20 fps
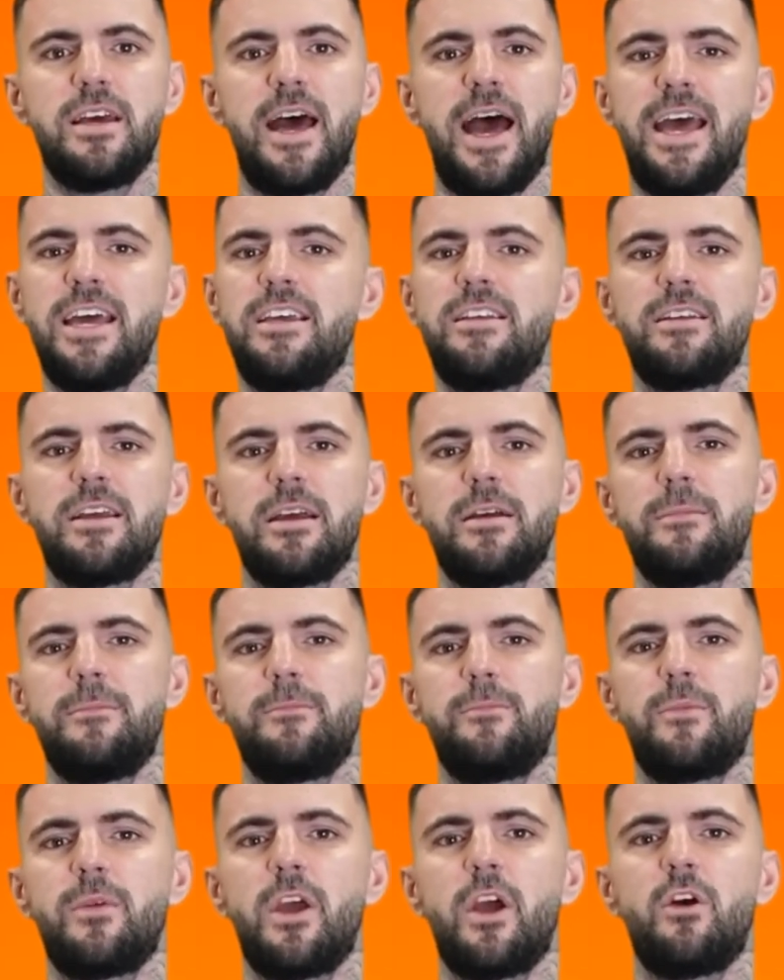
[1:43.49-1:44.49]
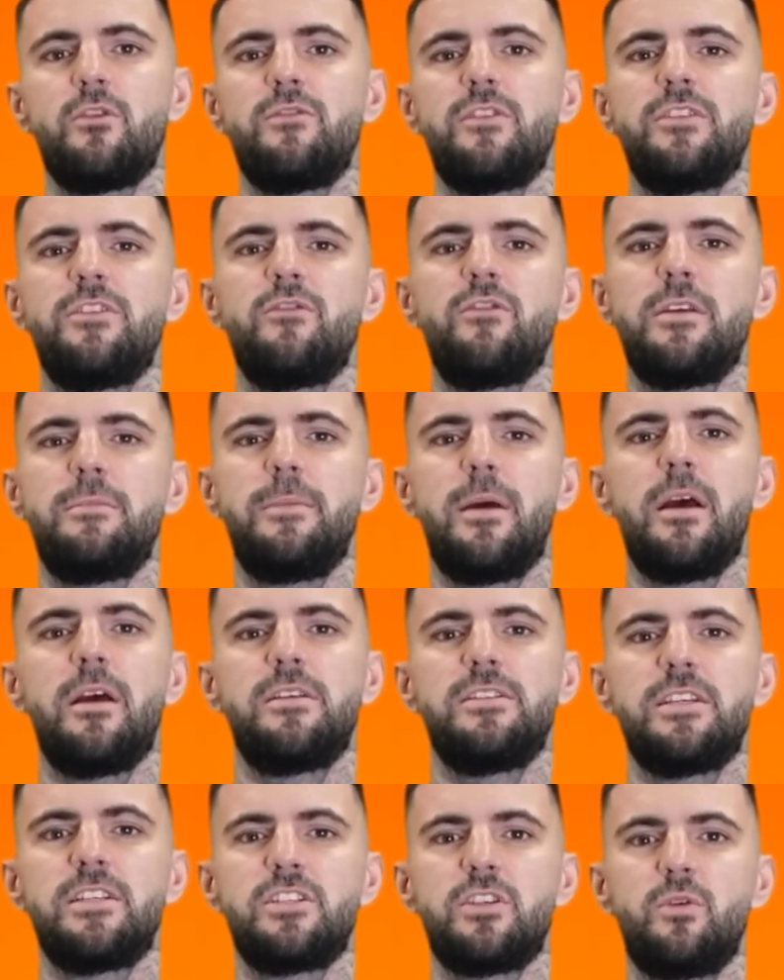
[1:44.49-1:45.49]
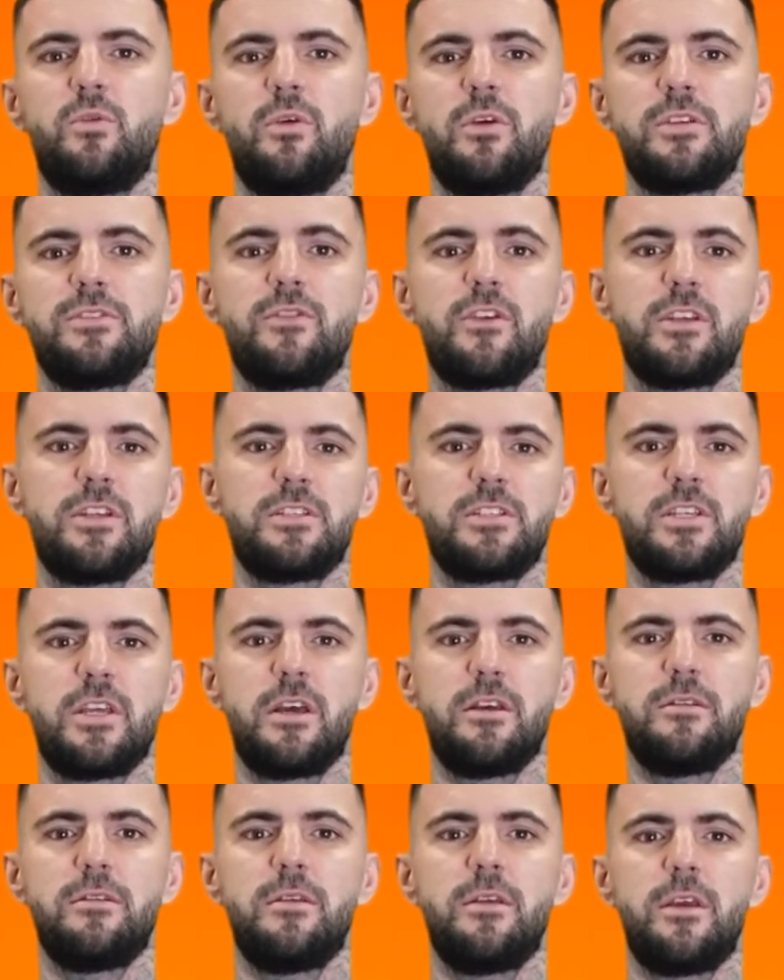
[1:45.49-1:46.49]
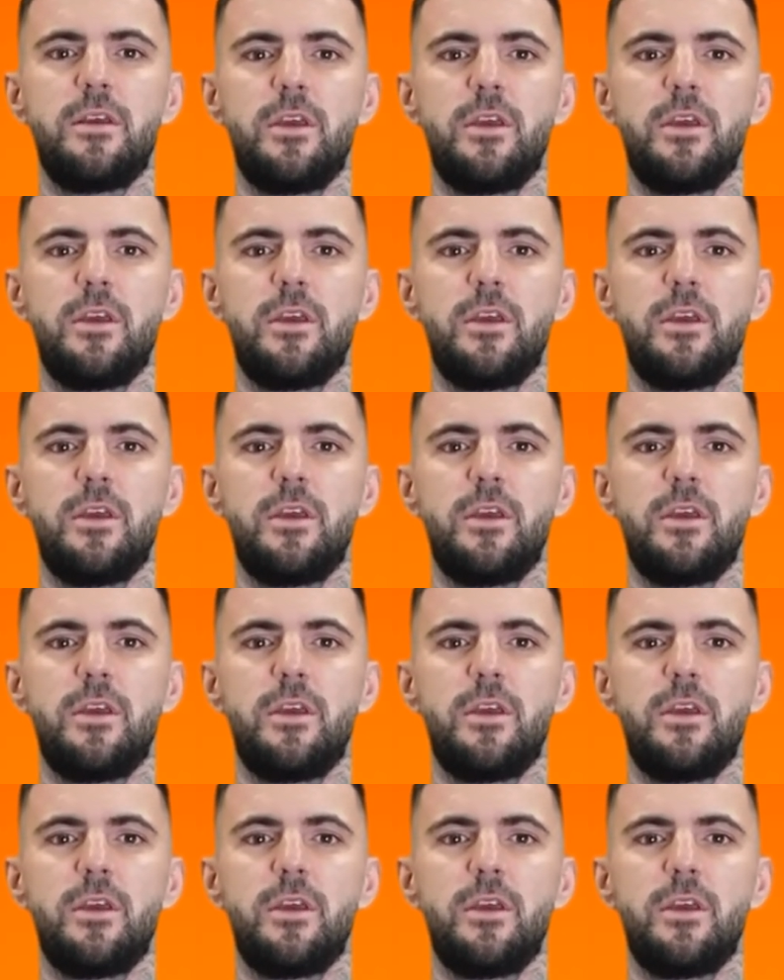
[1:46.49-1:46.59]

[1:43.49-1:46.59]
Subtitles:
Anything over 3 bars is cause for concern.